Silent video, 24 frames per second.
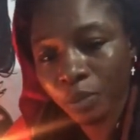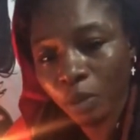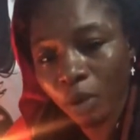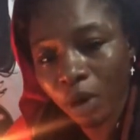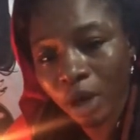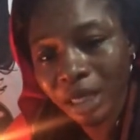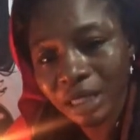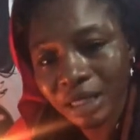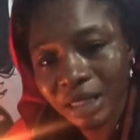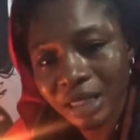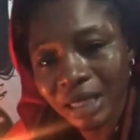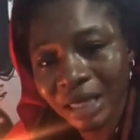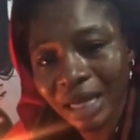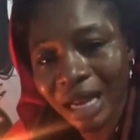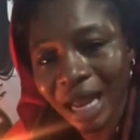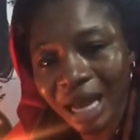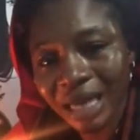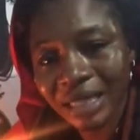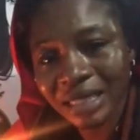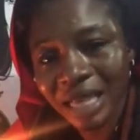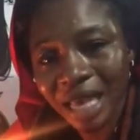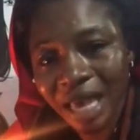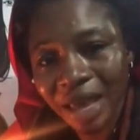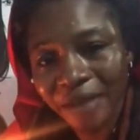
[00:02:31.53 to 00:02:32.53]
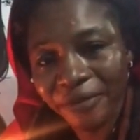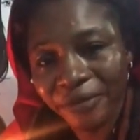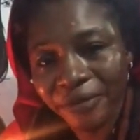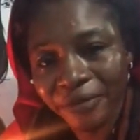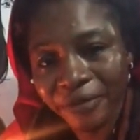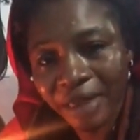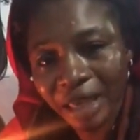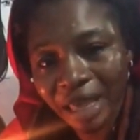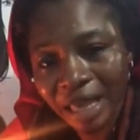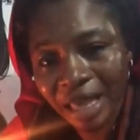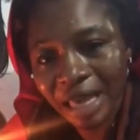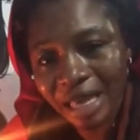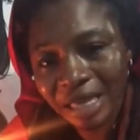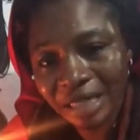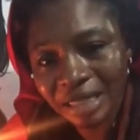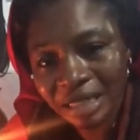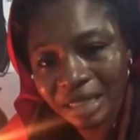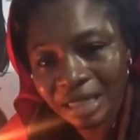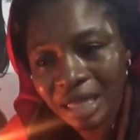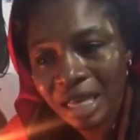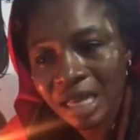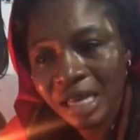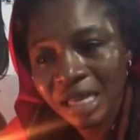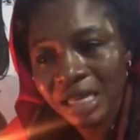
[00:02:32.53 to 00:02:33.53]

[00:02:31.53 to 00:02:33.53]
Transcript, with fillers: pointing at her fingers.